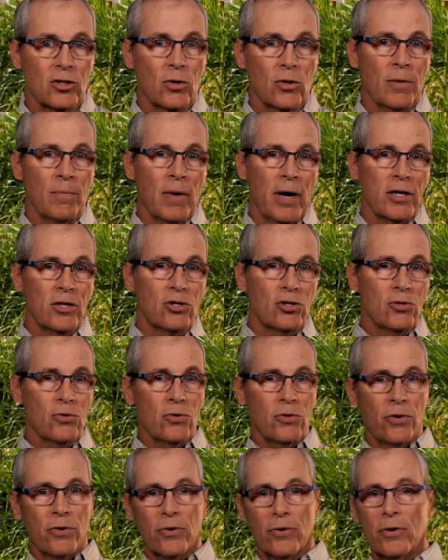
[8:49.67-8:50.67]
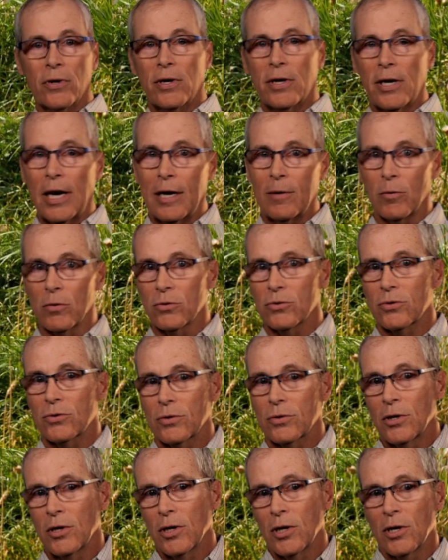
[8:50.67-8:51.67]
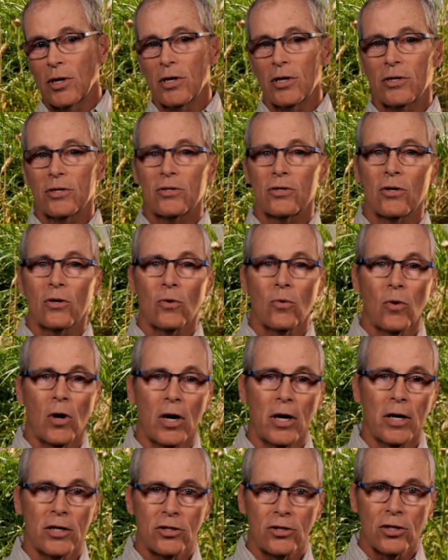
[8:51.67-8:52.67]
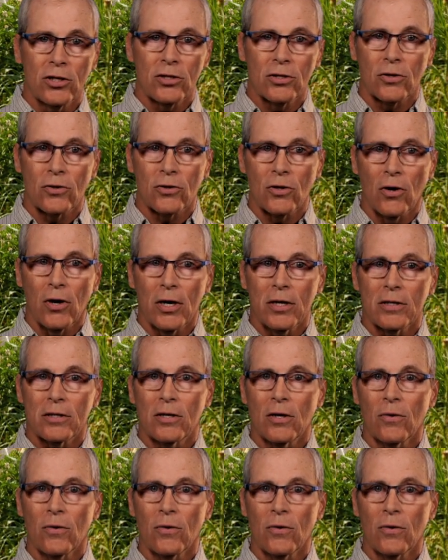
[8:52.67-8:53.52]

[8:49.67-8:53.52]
so they might chew your cables. So it's just a thought.